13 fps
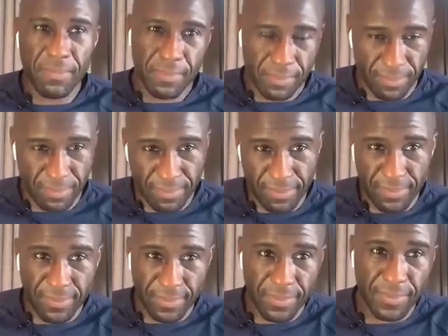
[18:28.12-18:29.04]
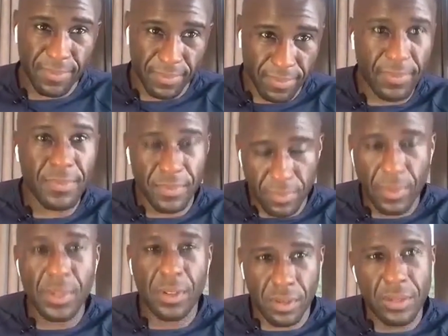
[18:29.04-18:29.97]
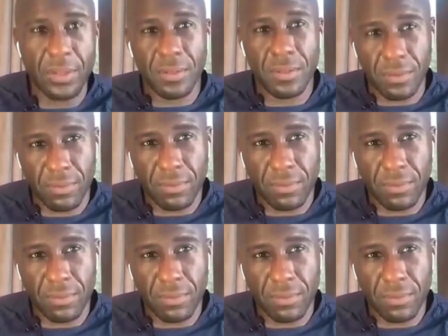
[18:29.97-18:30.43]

Yeah. But it's listen,